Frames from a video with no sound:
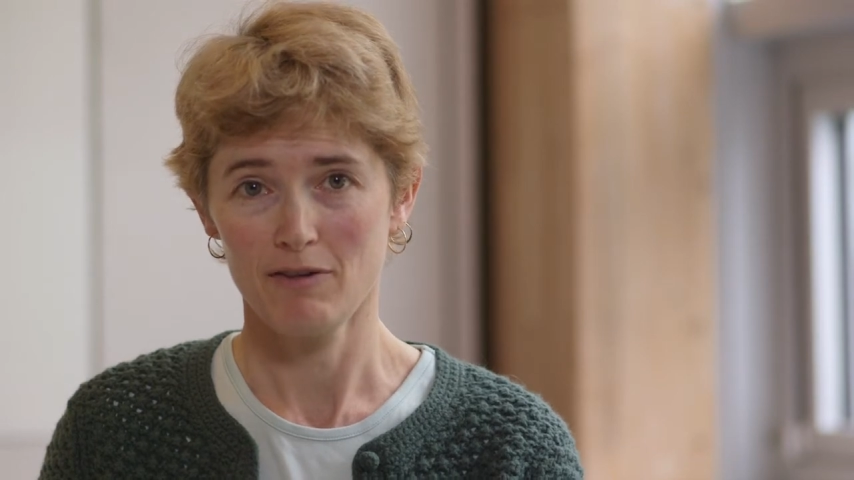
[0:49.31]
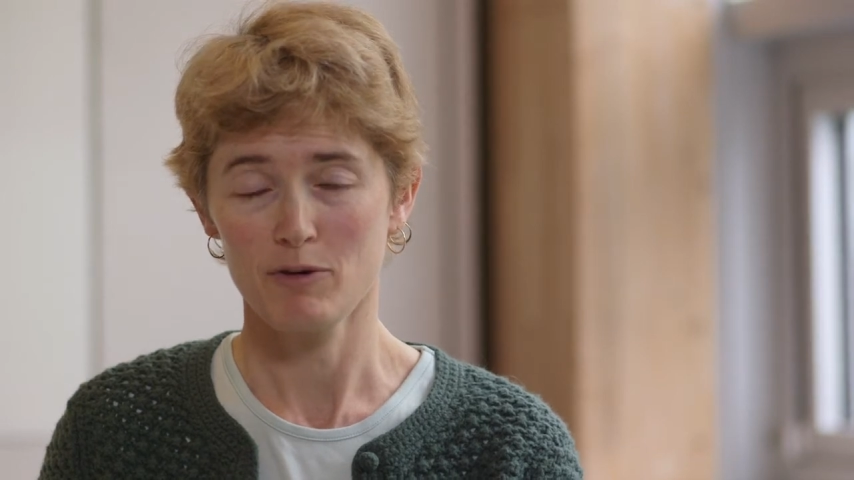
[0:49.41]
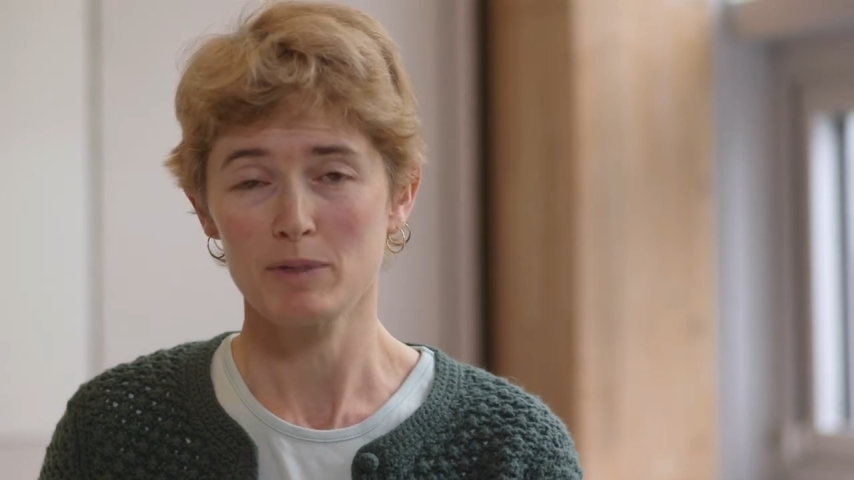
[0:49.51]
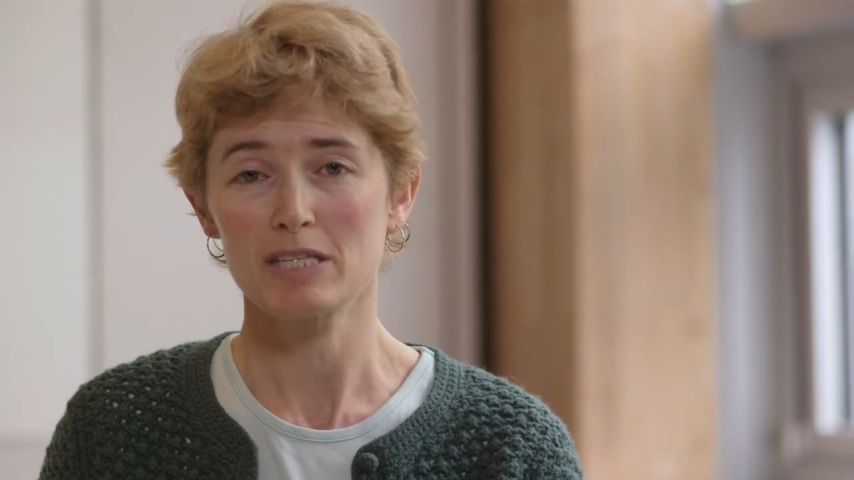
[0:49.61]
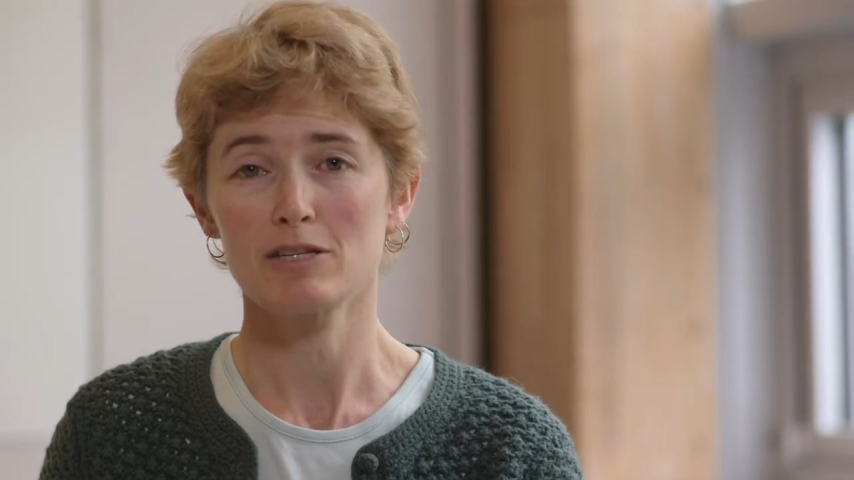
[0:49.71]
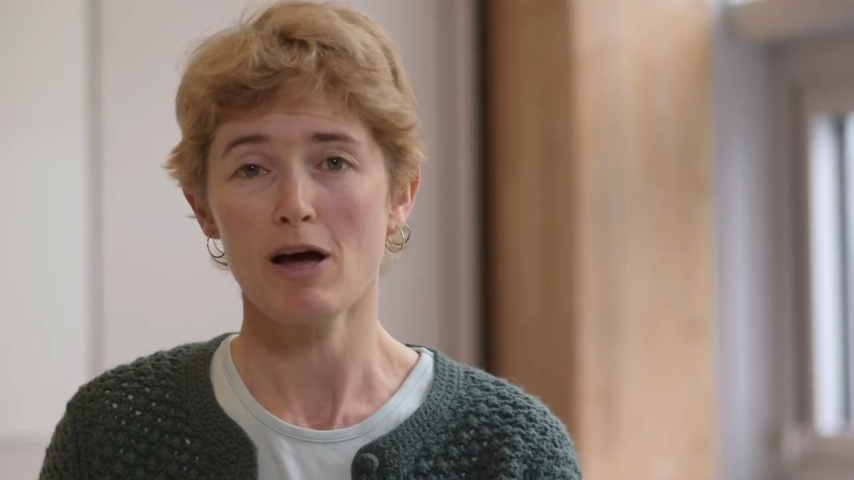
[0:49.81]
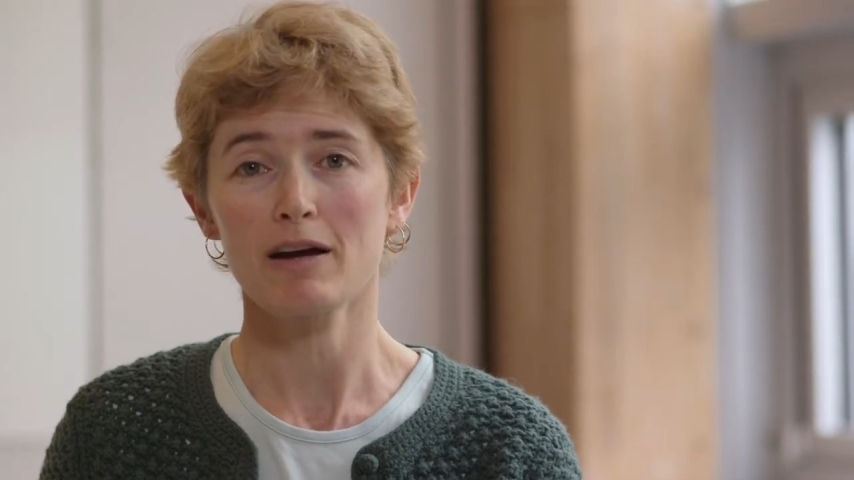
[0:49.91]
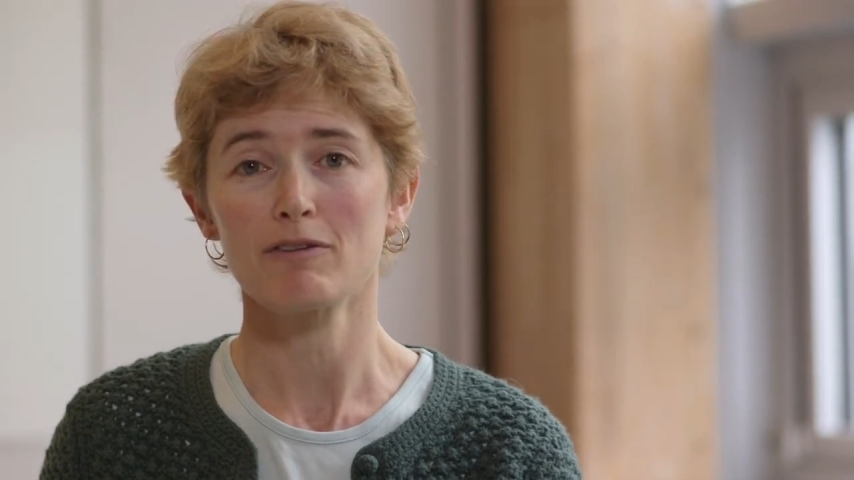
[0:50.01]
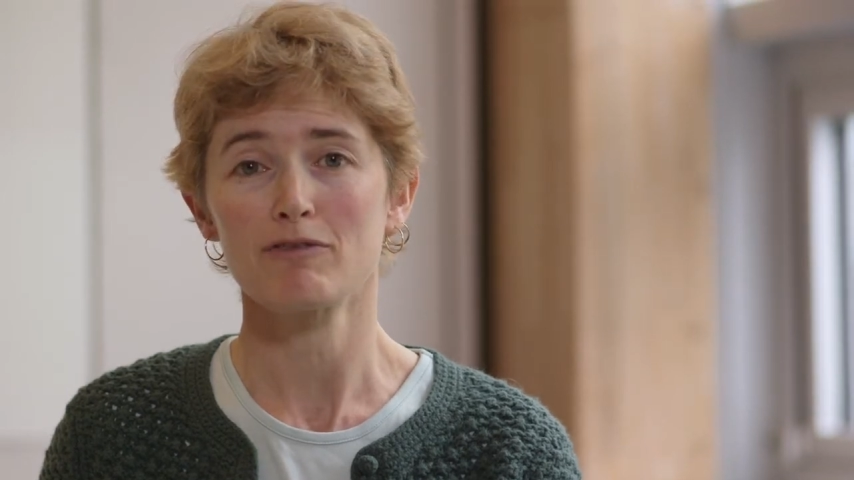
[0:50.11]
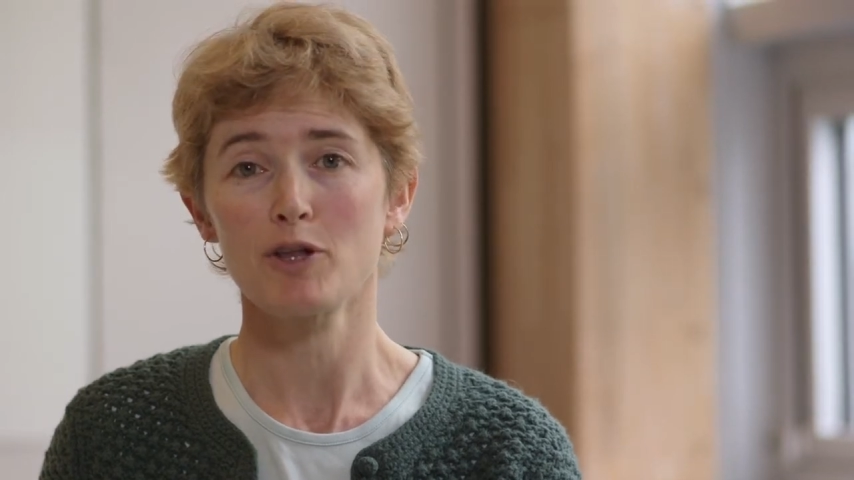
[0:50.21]
from a
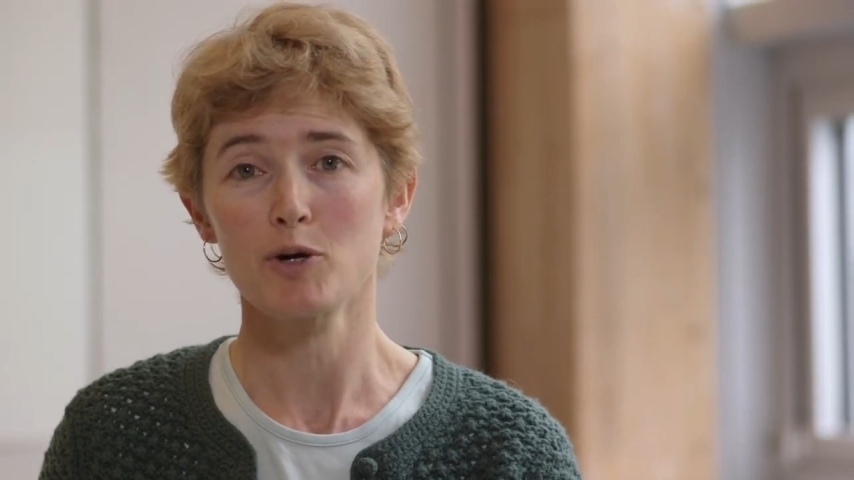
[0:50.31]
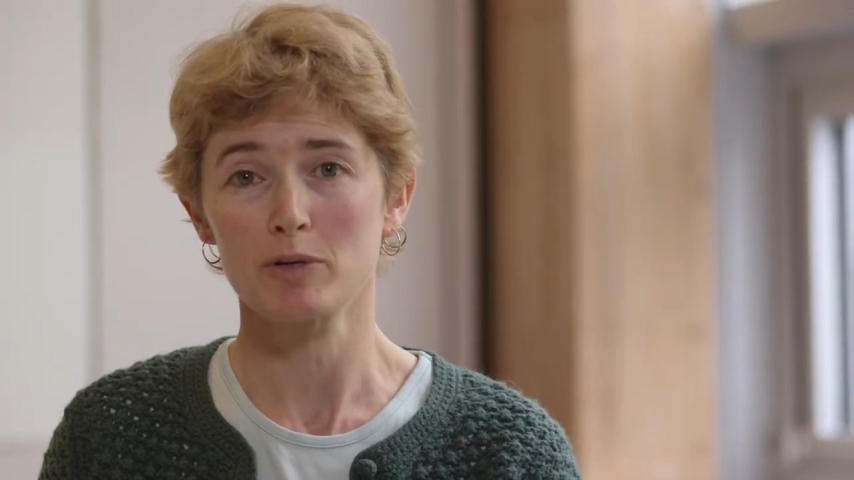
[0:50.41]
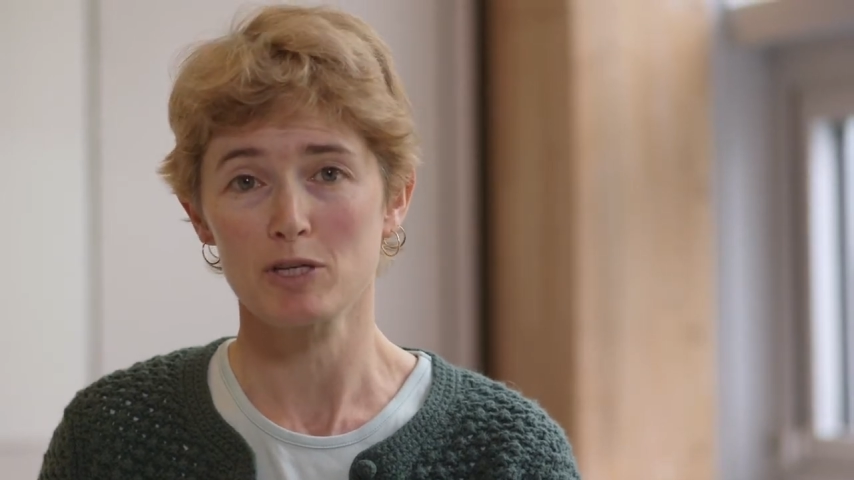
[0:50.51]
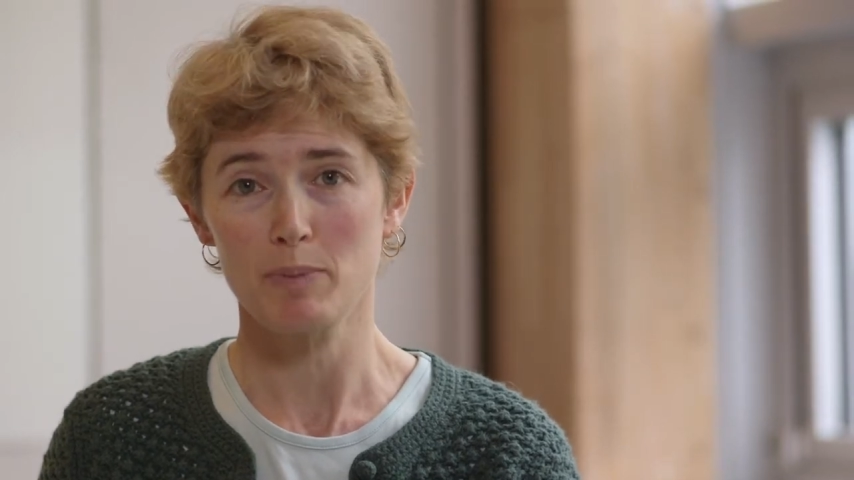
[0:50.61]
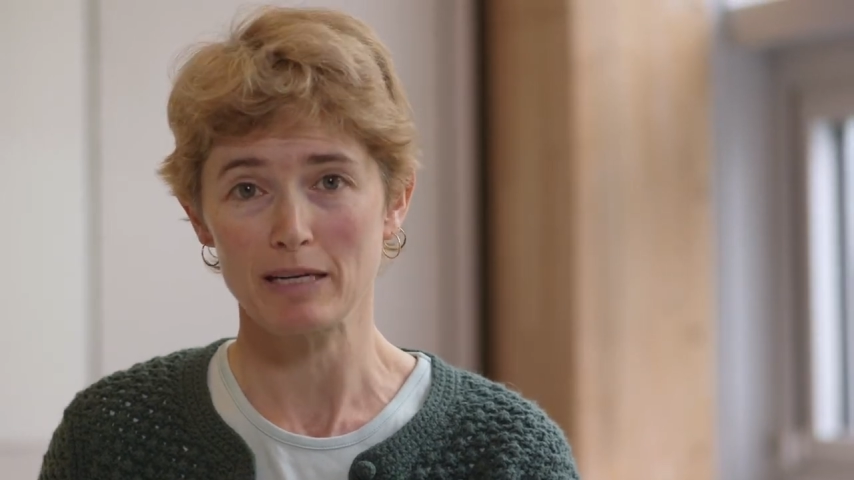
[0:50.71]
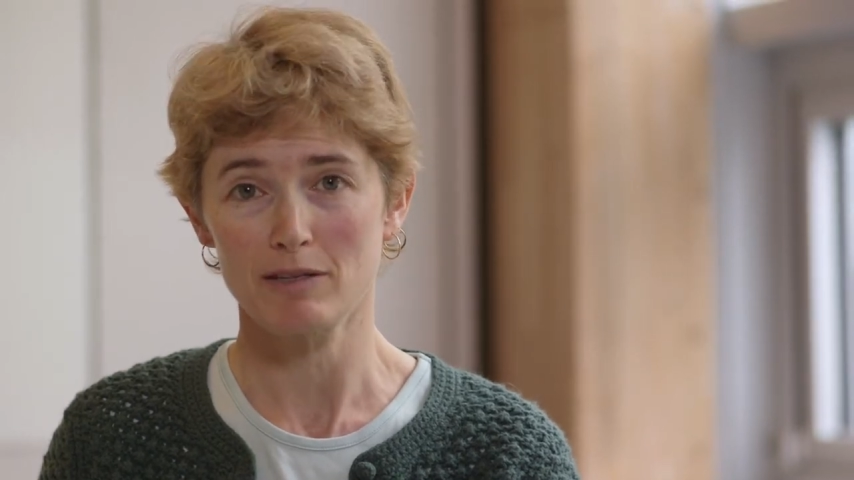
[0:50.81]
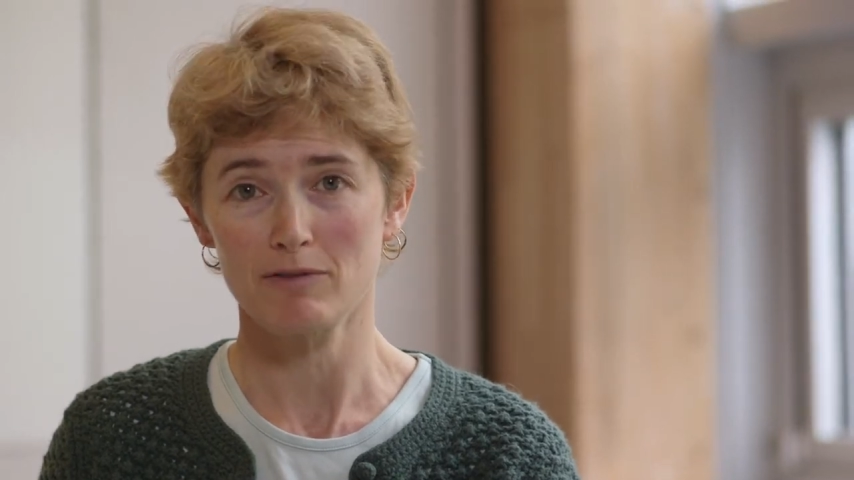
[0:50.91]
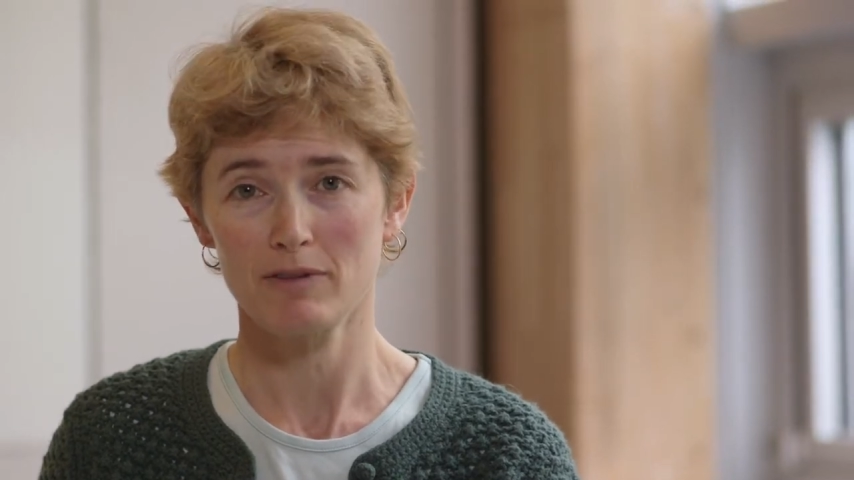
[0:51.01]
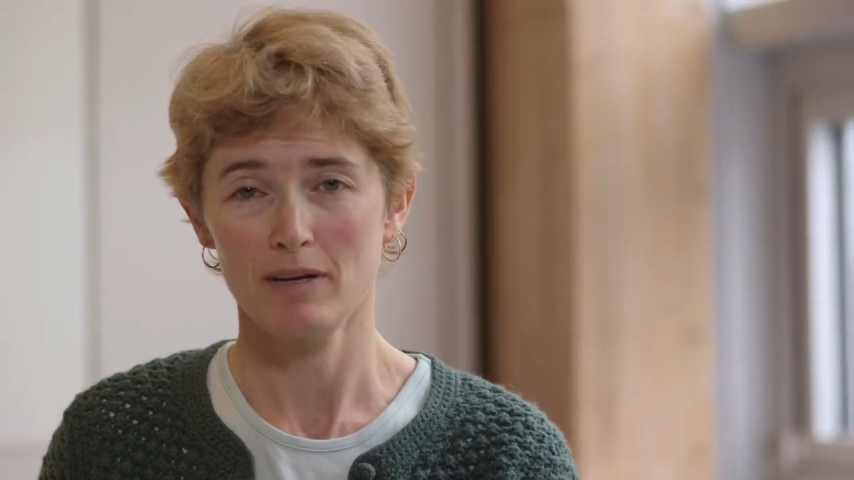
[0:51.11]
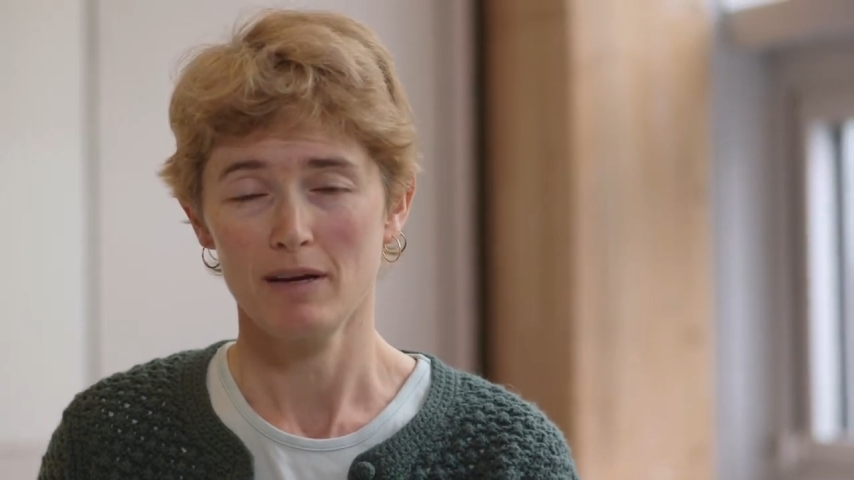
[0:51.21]
stock and flow
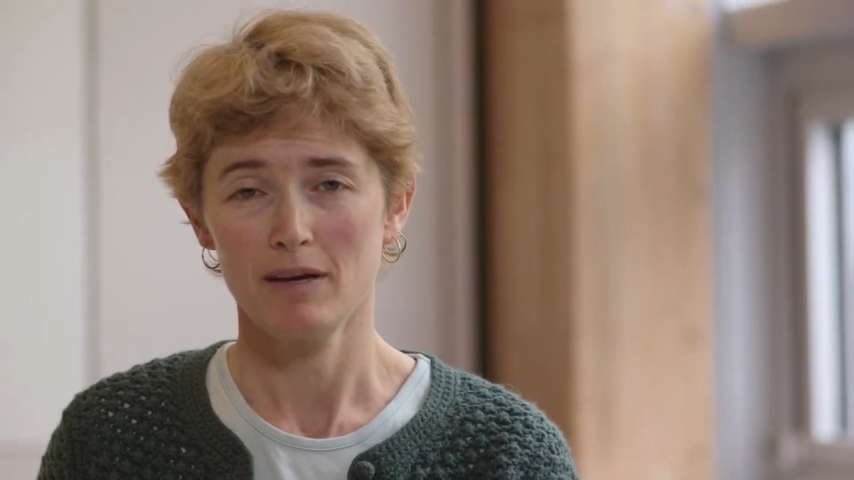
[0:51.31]
perspective